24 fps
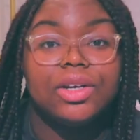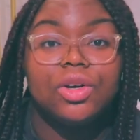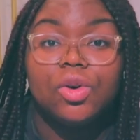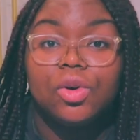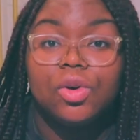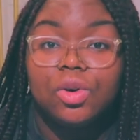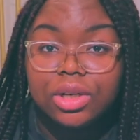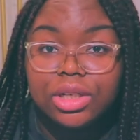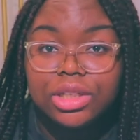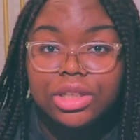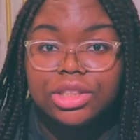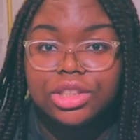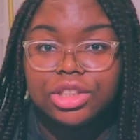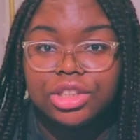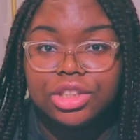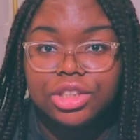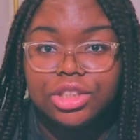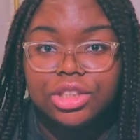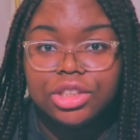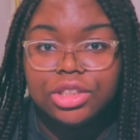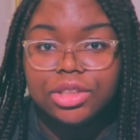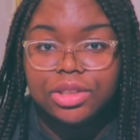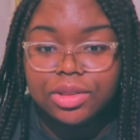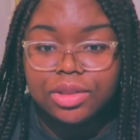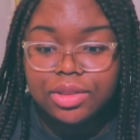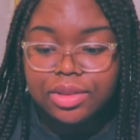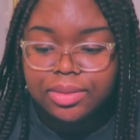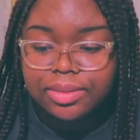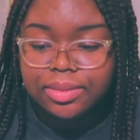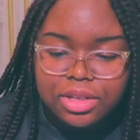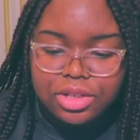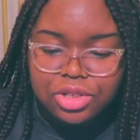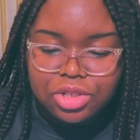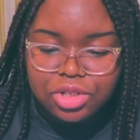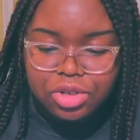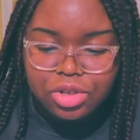According to Google,
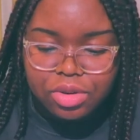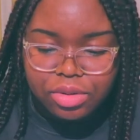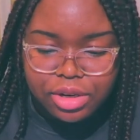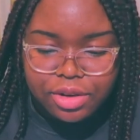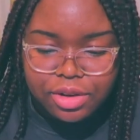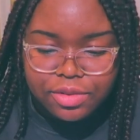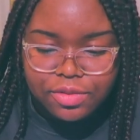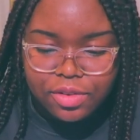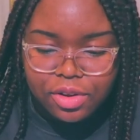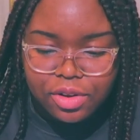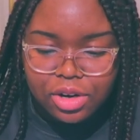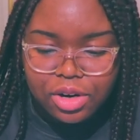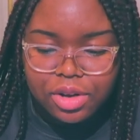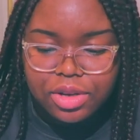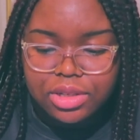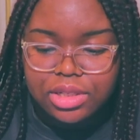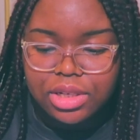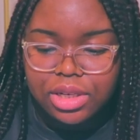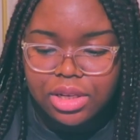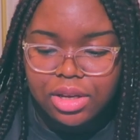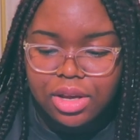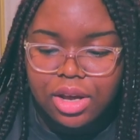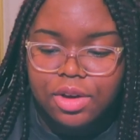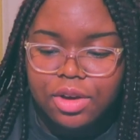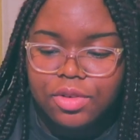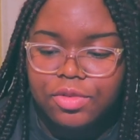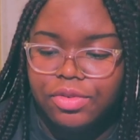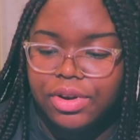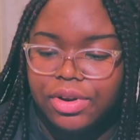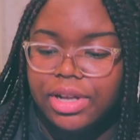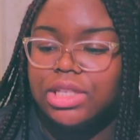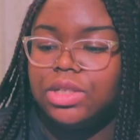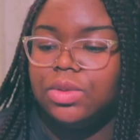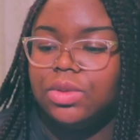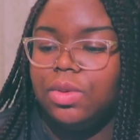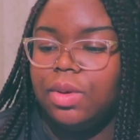the story follows a young
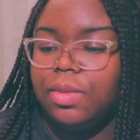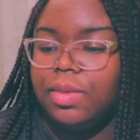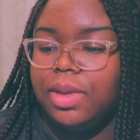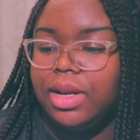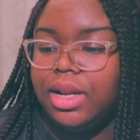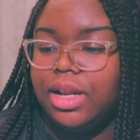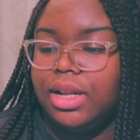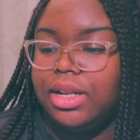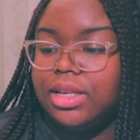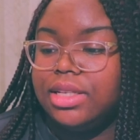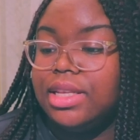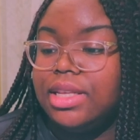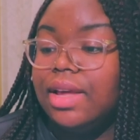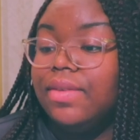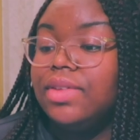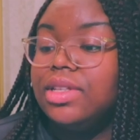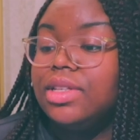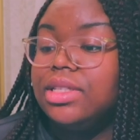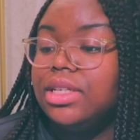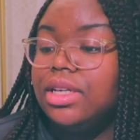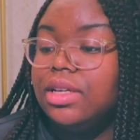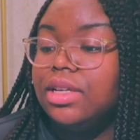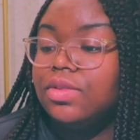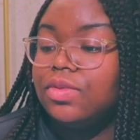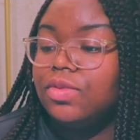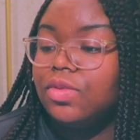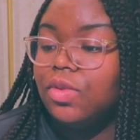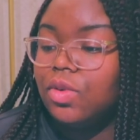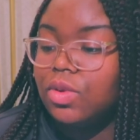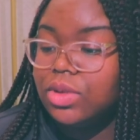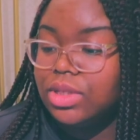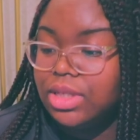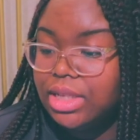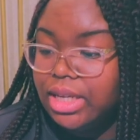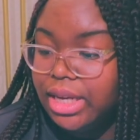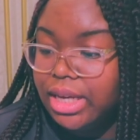French woman in
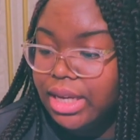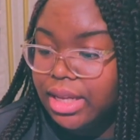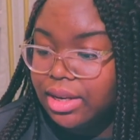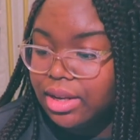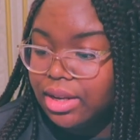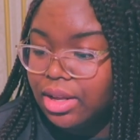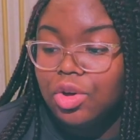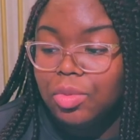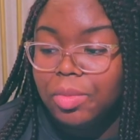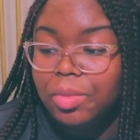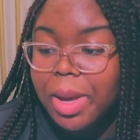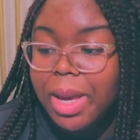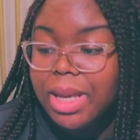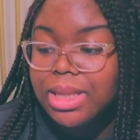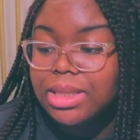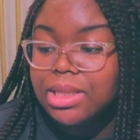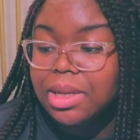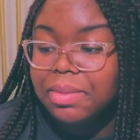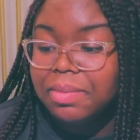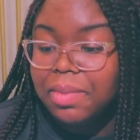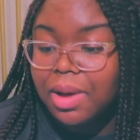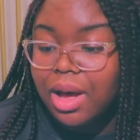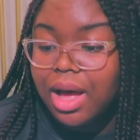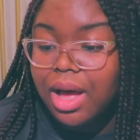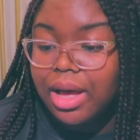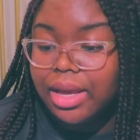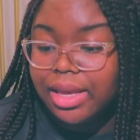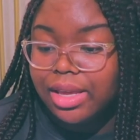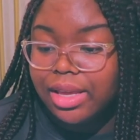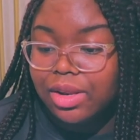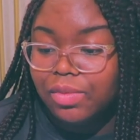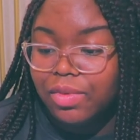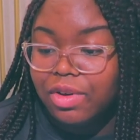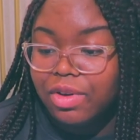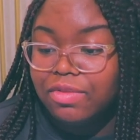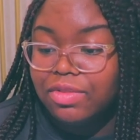1714 who makes a
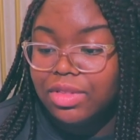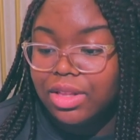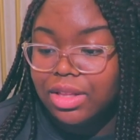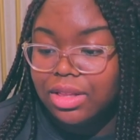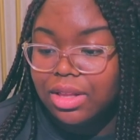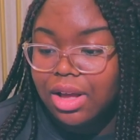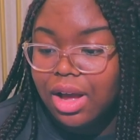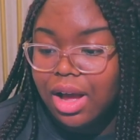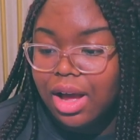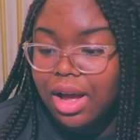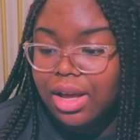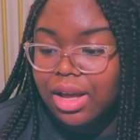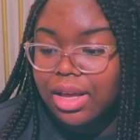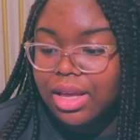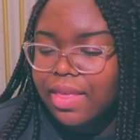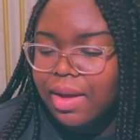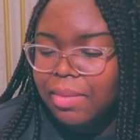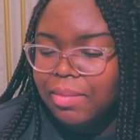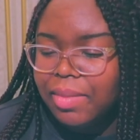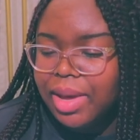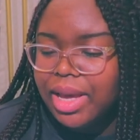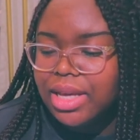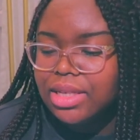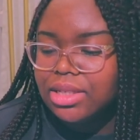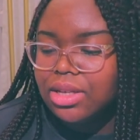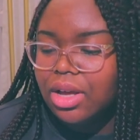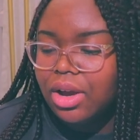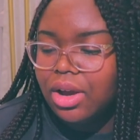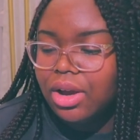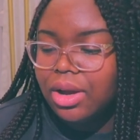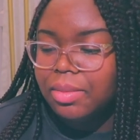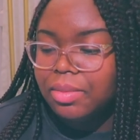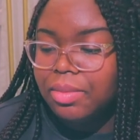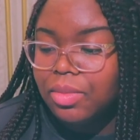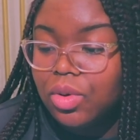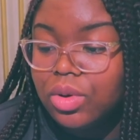bargain with the dark that makes
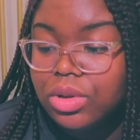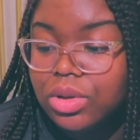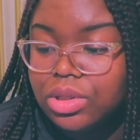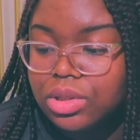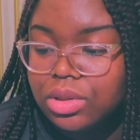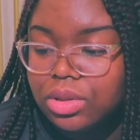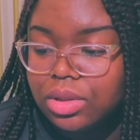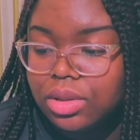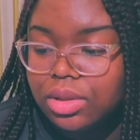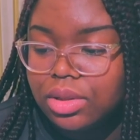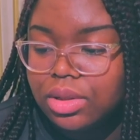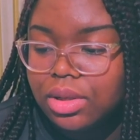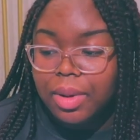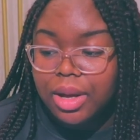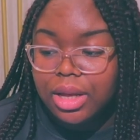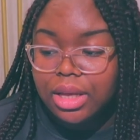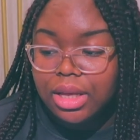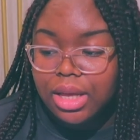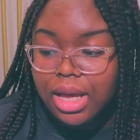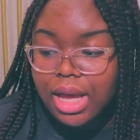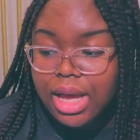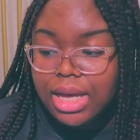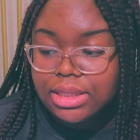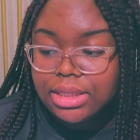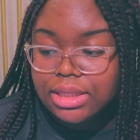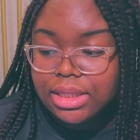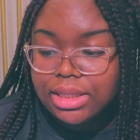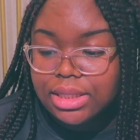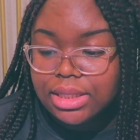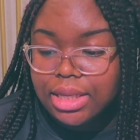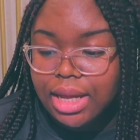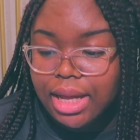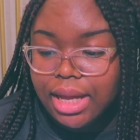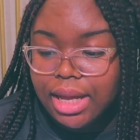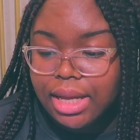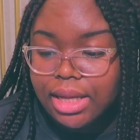her immortal but curses
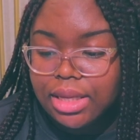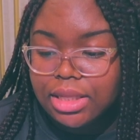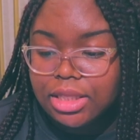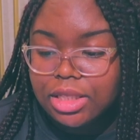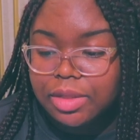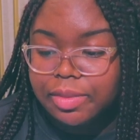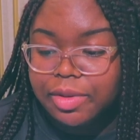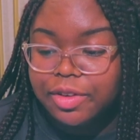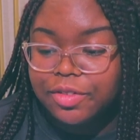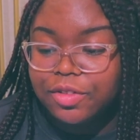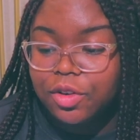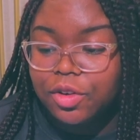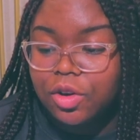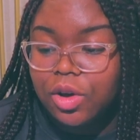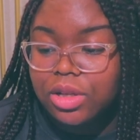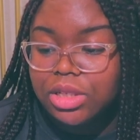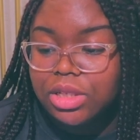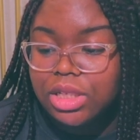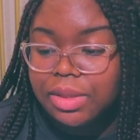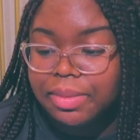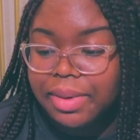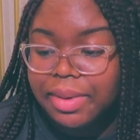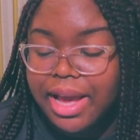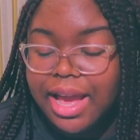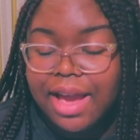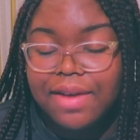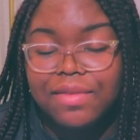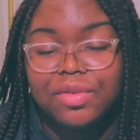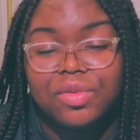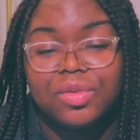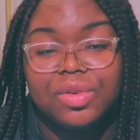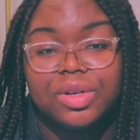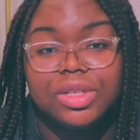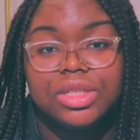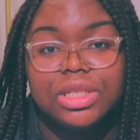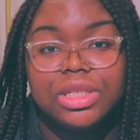her to be forgotten by
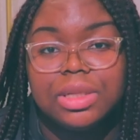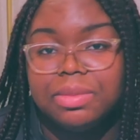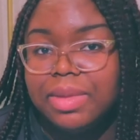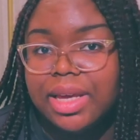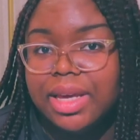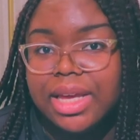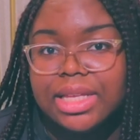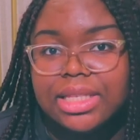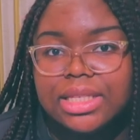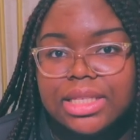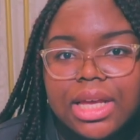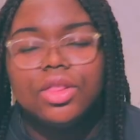everyone she meets.